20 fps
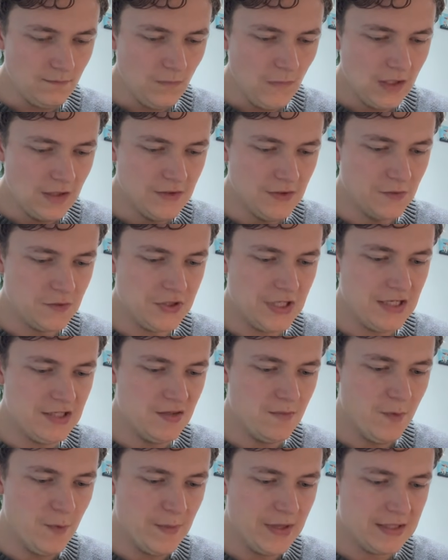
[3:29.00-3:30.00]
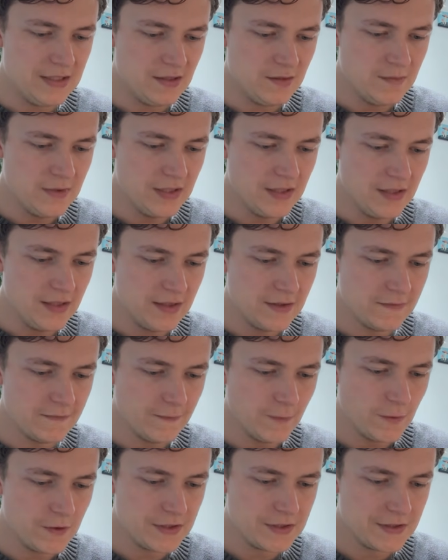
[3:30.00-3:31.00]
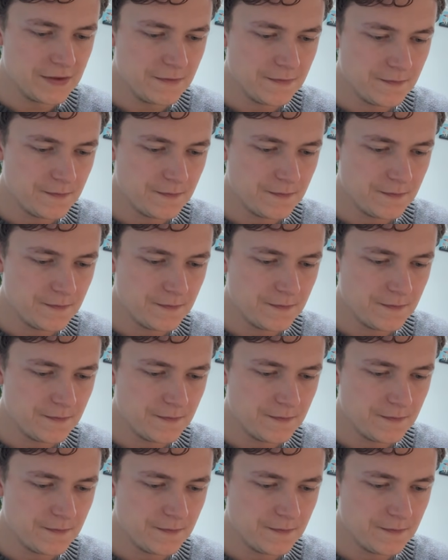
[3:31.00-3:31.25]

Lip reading: So change in momentum is force